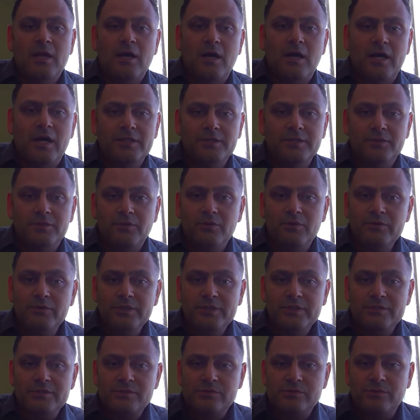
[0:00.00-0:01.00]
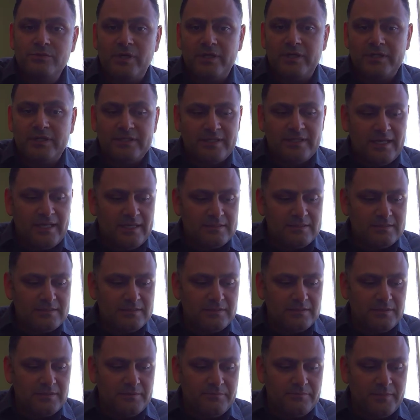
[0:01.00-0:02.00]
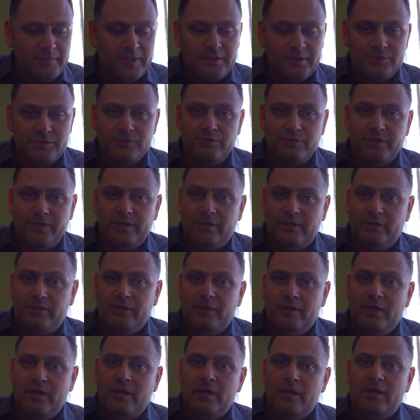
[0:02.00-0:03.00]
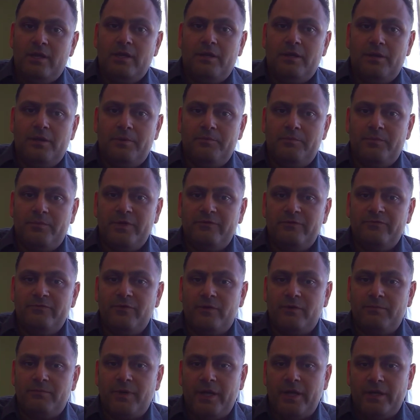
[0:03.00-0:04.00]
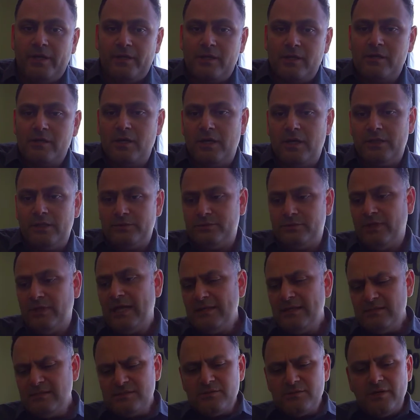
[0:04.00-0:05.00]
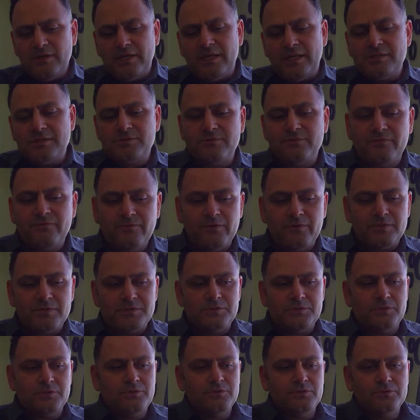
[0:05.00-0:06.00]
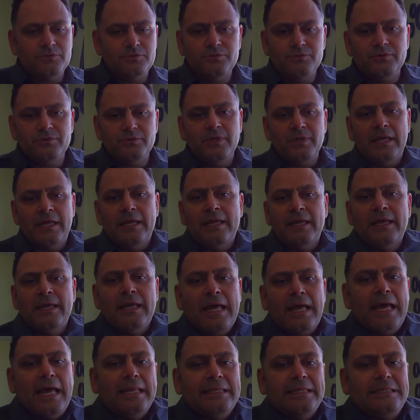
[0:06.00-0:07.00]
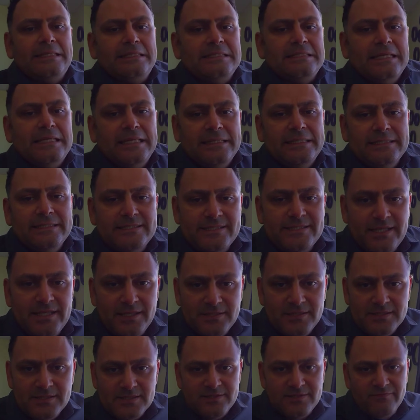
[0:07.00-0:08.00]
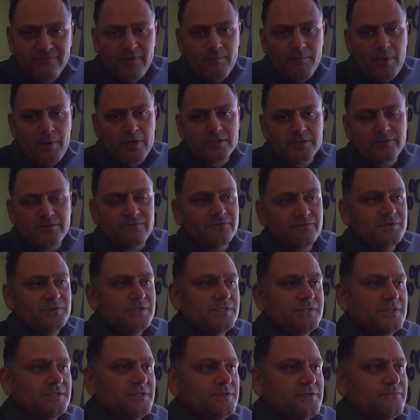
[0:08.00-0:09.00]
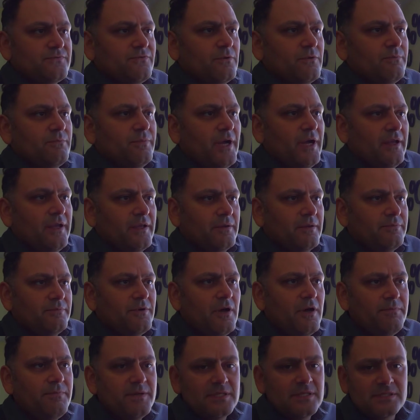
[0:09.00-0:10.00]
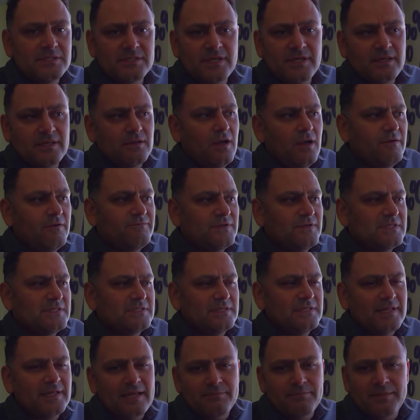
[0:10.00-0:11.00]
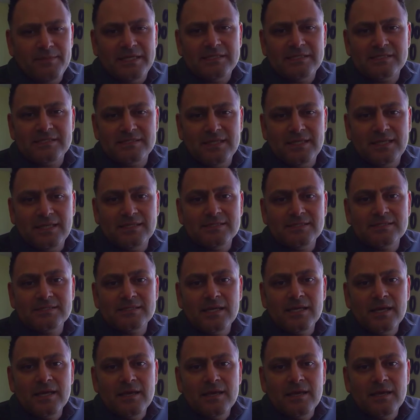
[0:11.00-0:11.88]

other owners who are in that HOA, if you're buying a condo, and so on and so forth. So you do an intensive amount of research for buying a property, and obviously that makes sense